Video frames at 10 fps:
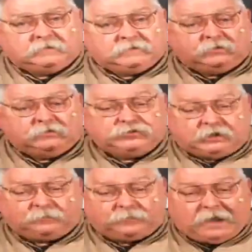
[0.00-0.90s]
So
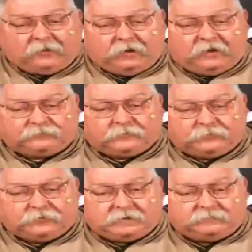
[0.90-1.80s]
shut the power off
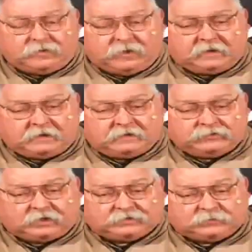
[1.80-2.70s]
before you make any
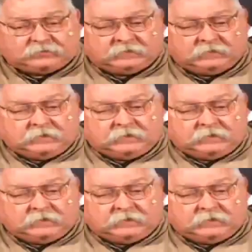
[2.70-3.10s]
adjustments.